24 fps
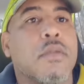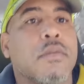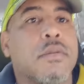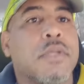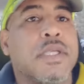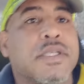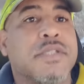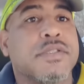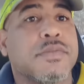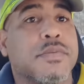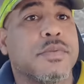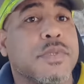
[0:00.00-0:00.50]

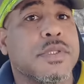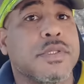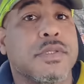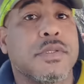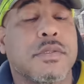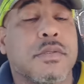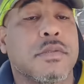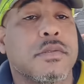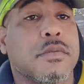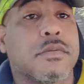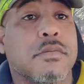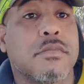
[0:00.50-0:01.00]
this
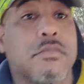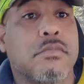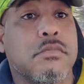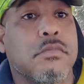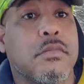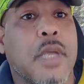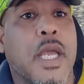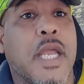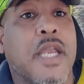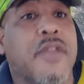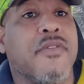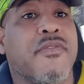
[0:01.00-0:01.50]
was
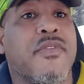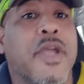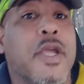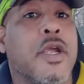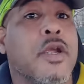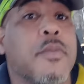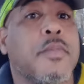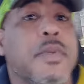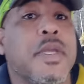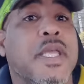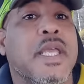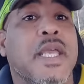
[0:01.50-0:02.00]
at the
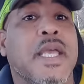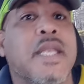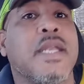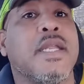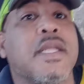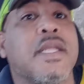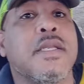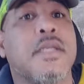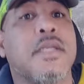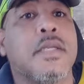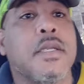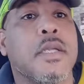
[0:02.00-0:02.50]
very
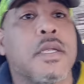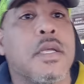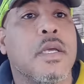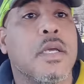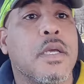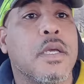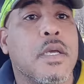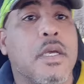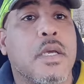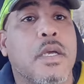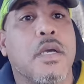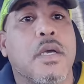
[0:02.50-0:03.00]
beginning
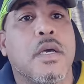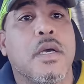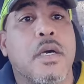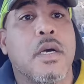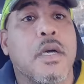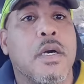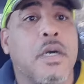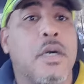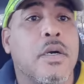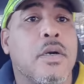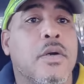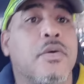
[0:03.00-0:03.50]

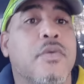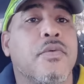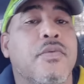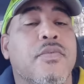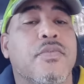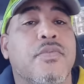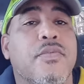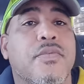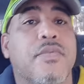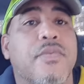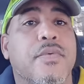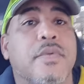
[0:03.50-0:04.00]
of
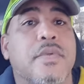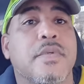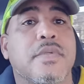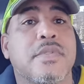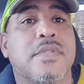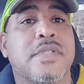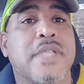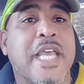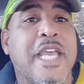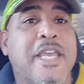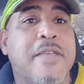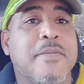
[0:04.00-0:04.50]

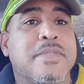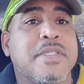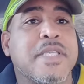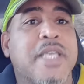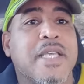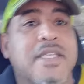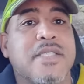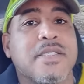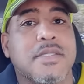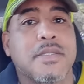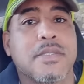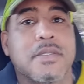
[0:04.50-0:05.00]
same
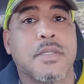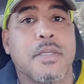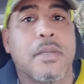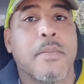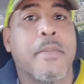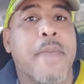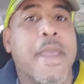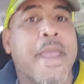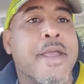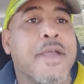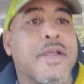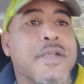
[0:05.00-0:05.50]
sex
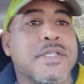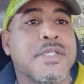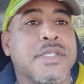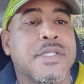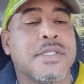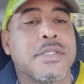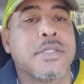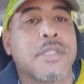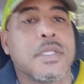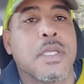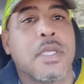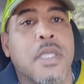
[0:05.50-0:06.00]

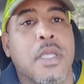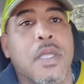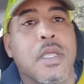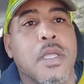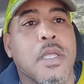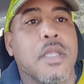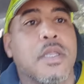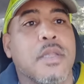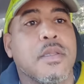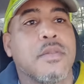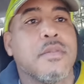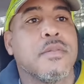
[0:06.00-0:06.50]
marriages
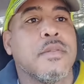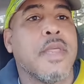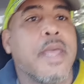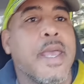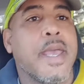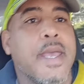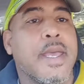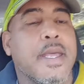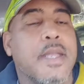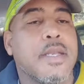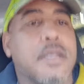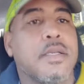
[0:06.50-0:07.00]

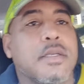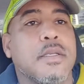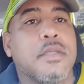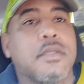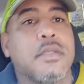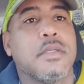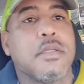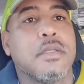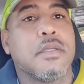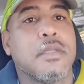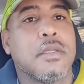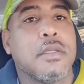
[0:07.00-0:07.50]
that
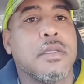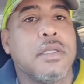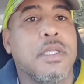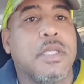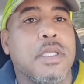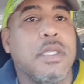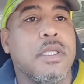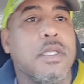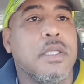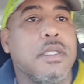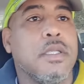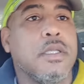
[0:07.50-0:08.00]

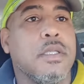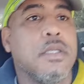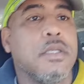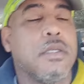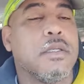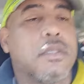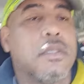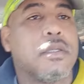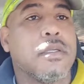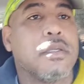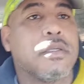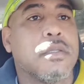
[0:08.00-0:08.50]
the
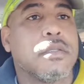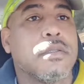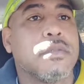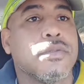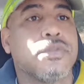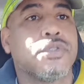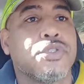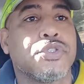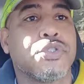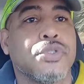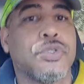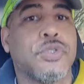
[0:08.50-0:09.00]

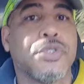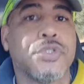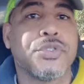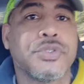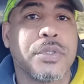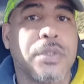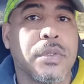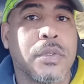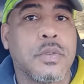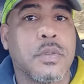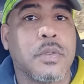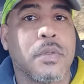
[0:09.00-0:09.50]

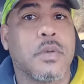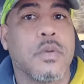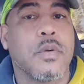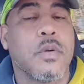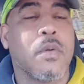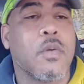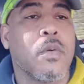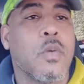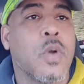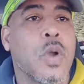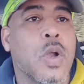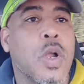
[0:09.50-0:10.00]
children
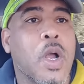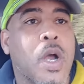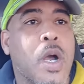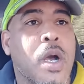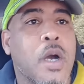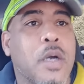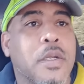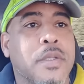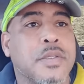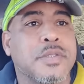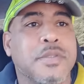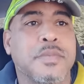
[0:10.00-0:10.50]
were
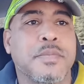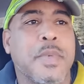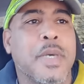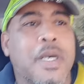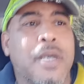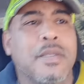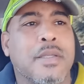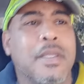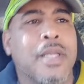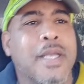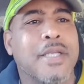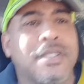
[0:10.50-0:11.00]
called. This is
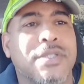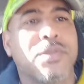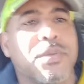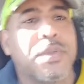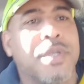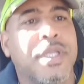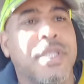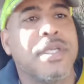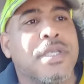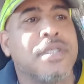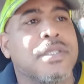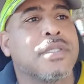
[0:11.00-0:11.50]
about like
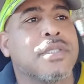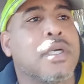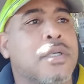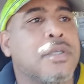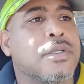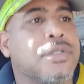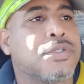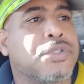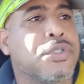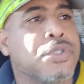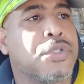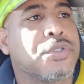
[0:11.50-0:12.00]
20 years ago.
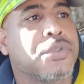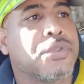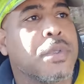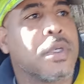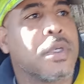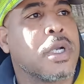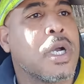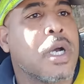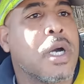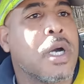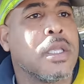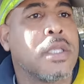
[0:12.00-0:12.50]
The children
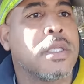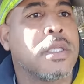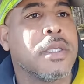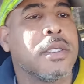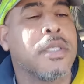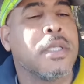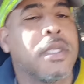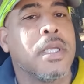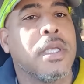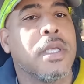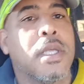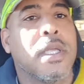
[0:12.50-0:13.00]
were
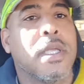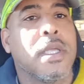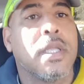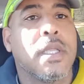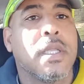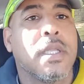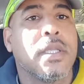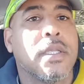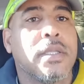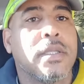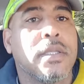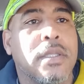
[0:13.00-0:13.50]

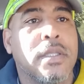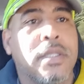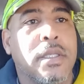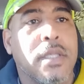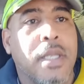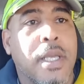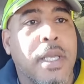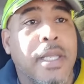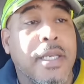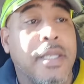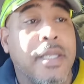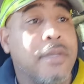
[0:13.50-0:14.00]
calling,
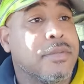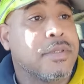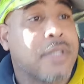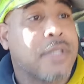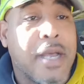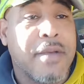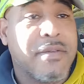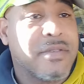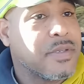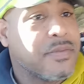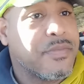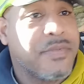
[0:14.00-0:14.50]
and it was
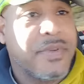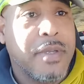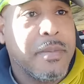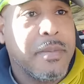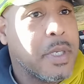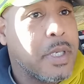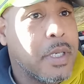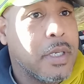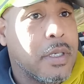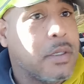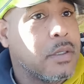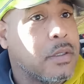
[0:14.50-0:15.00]
obviously
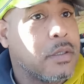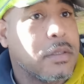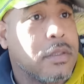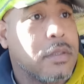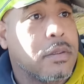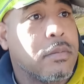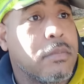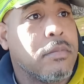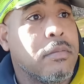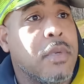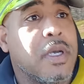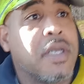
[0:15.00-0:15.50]
female,
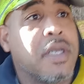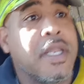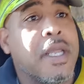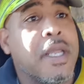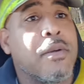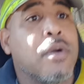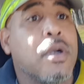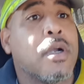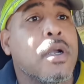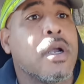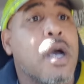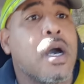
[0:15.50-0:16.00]
but they
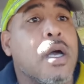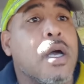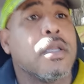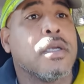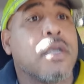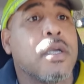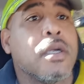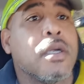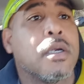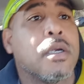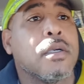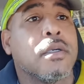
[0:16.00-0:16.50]
were calling
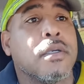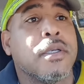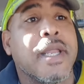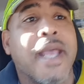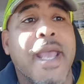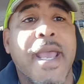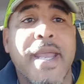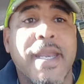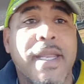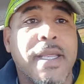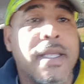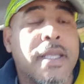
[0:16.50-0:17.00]
her
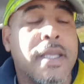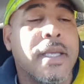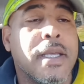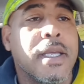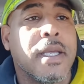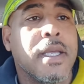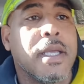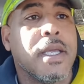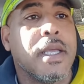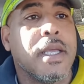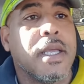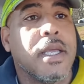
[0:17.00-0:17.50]
daddy,
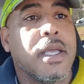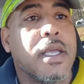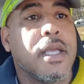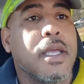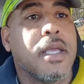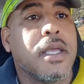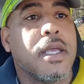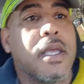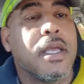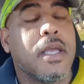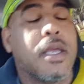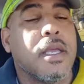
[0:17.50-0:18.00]

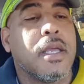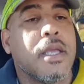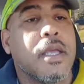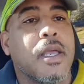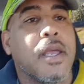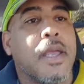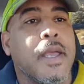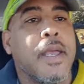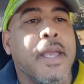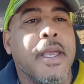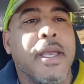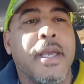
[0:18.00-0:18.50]

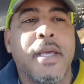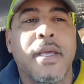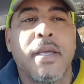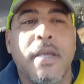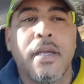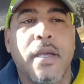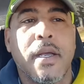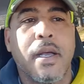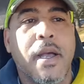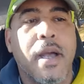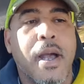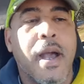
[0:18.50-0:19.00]

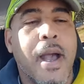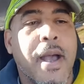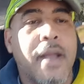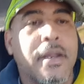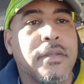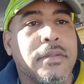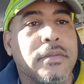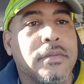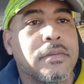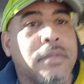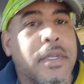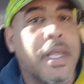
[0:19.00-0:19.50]
and I
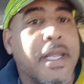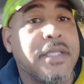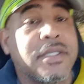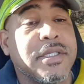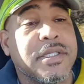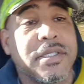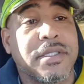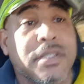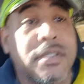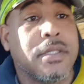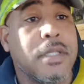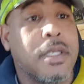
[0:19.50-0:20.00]
that
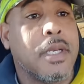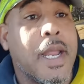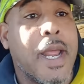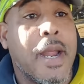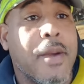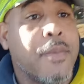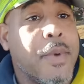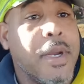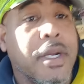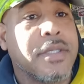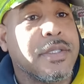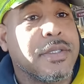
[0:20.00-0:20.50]
just did
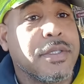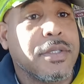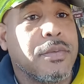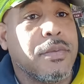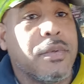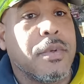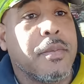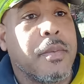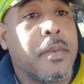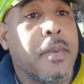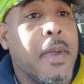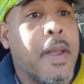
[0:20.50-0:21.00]
not register.
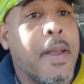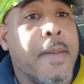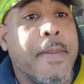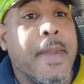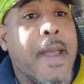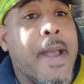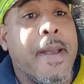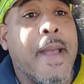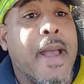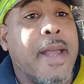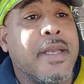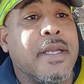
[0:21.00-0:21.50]
I
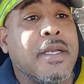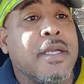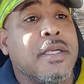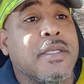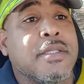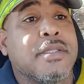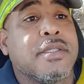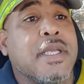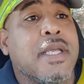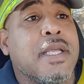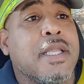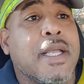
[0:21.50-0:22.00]
mean, I didn't
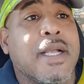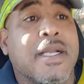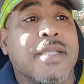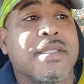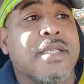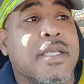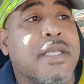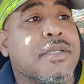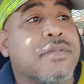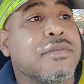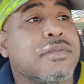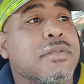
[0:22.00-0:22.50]
understand. Like I
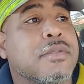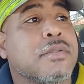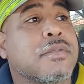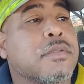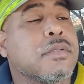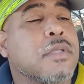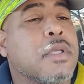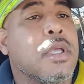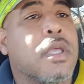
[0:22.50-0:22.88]
said, this was,